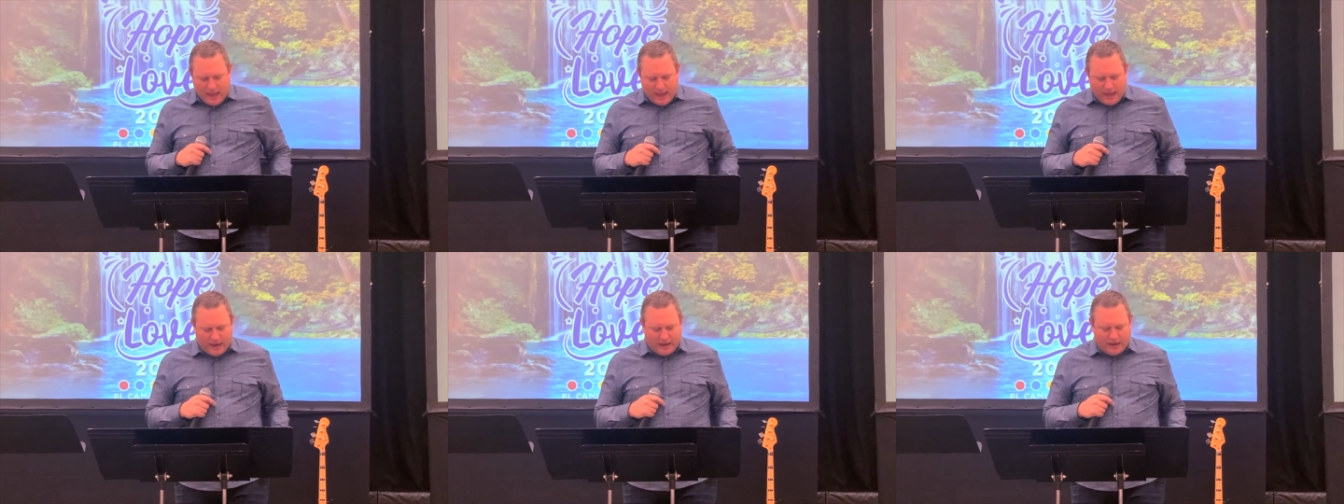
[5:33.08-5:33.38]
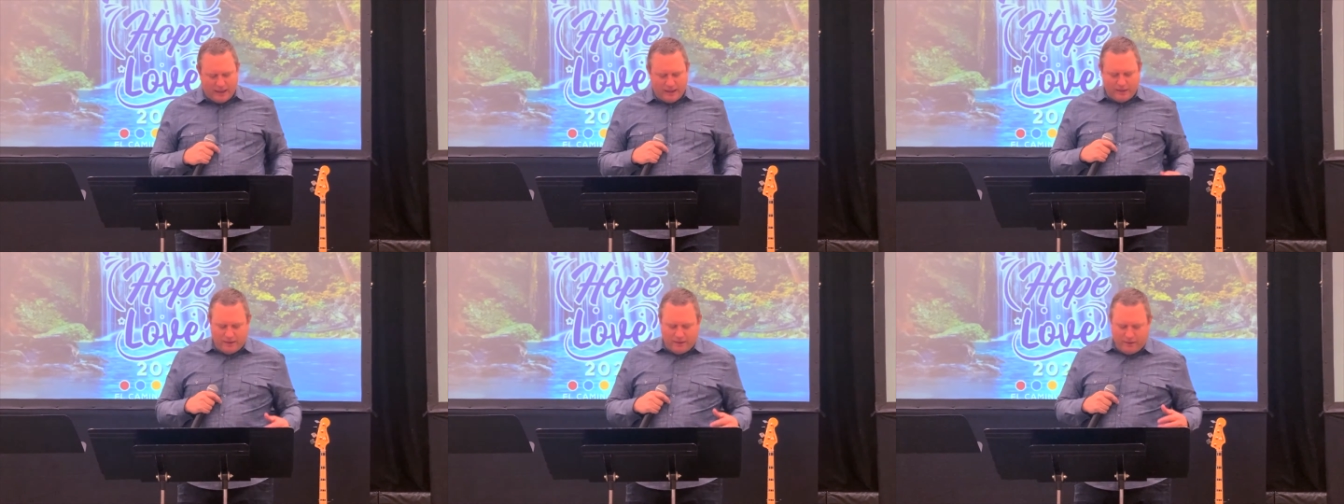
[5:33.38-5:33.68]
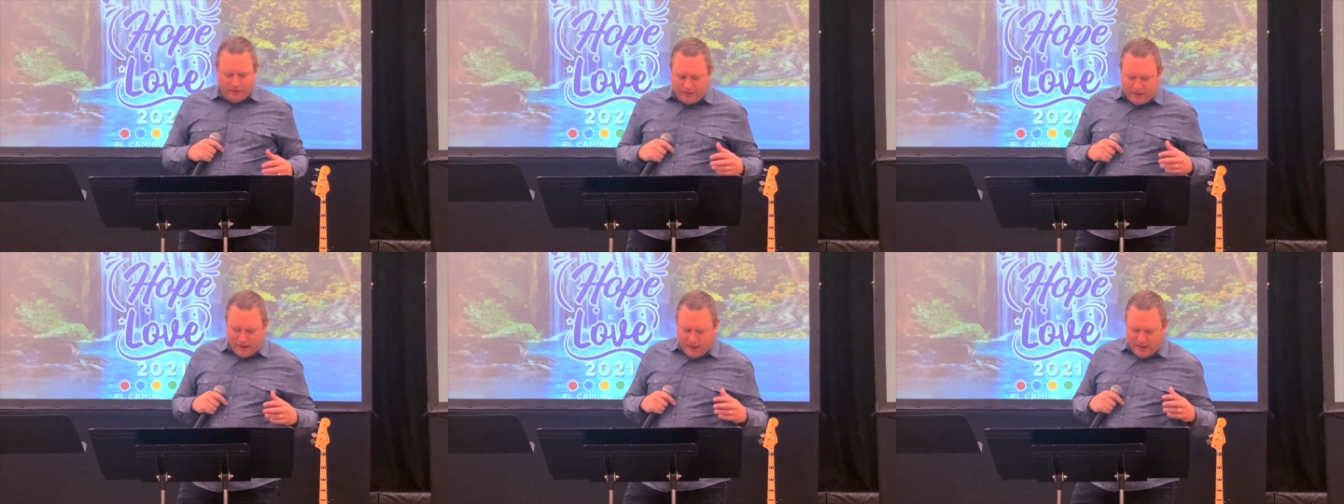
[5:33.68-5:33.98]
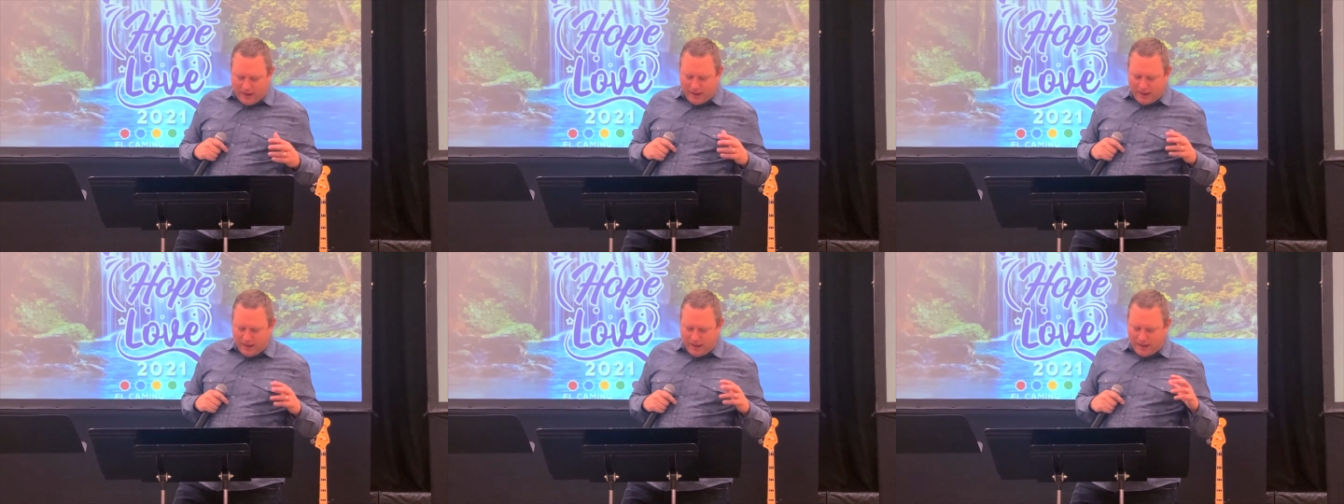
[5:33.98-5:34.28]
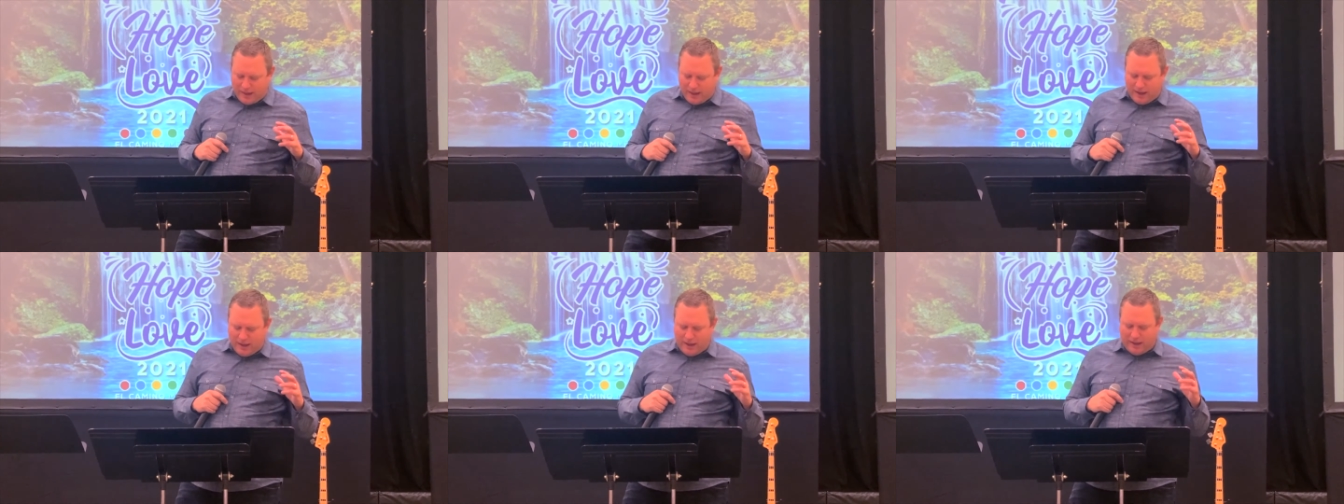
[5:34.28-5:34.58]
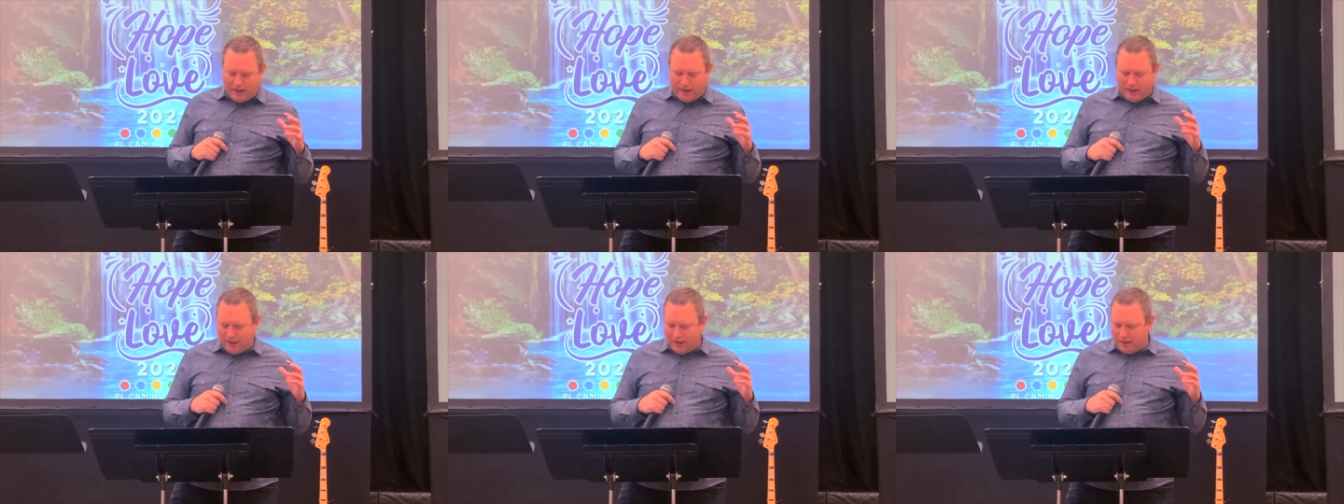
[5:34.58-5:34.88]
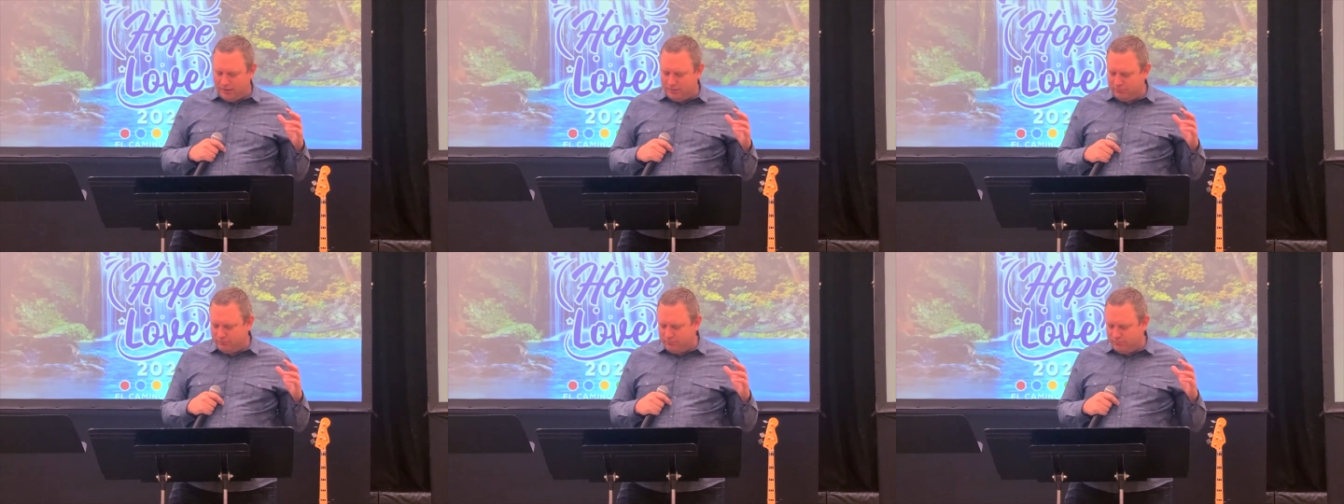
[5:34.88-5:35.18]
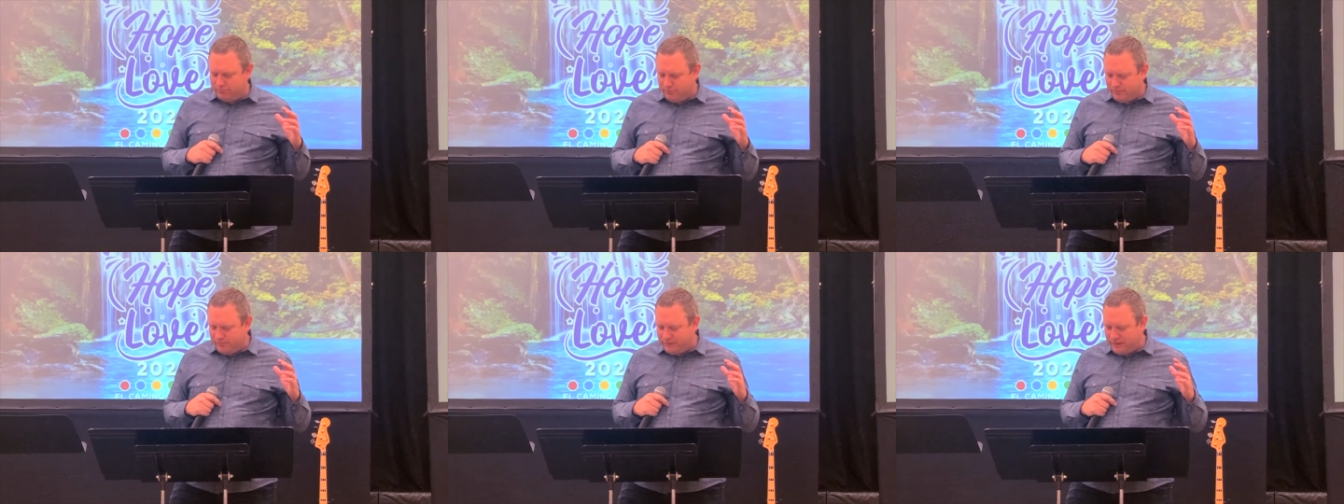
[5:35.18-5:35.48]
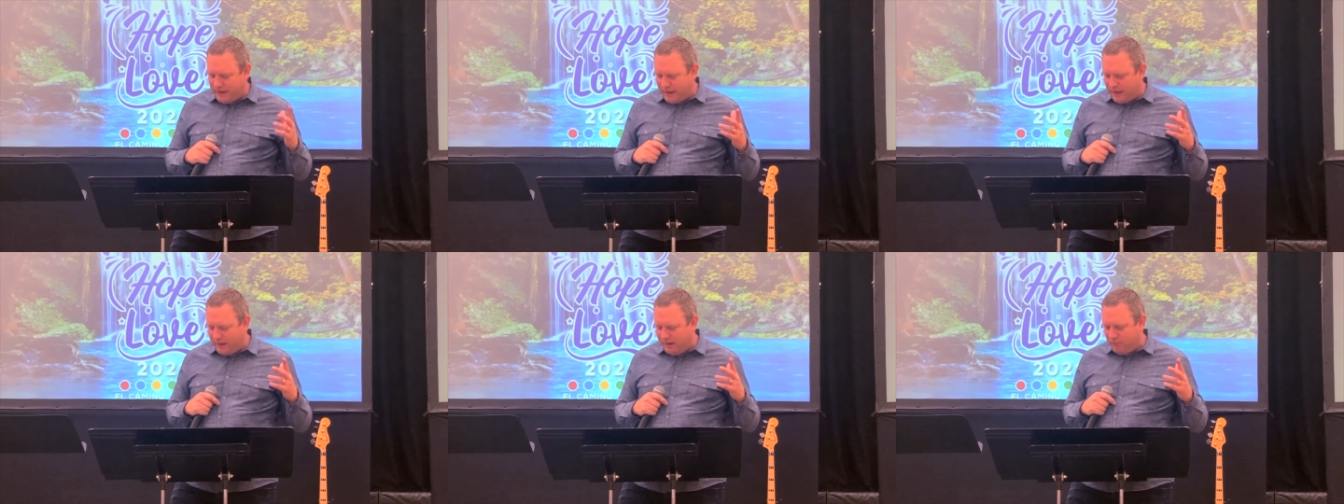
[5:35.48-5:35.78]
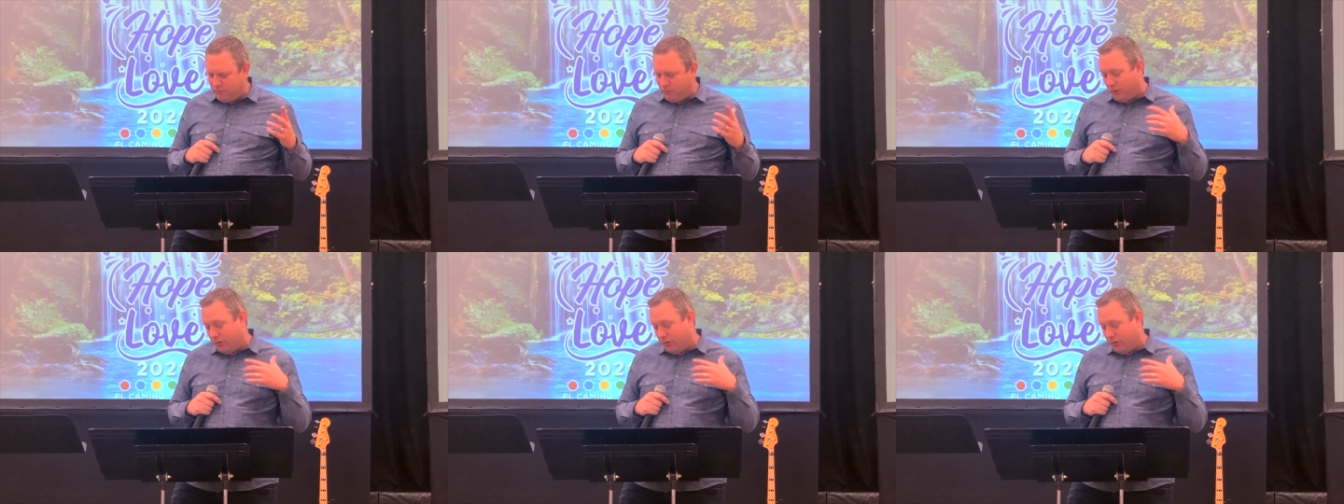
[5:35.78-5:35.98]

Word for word: and they, uh, they,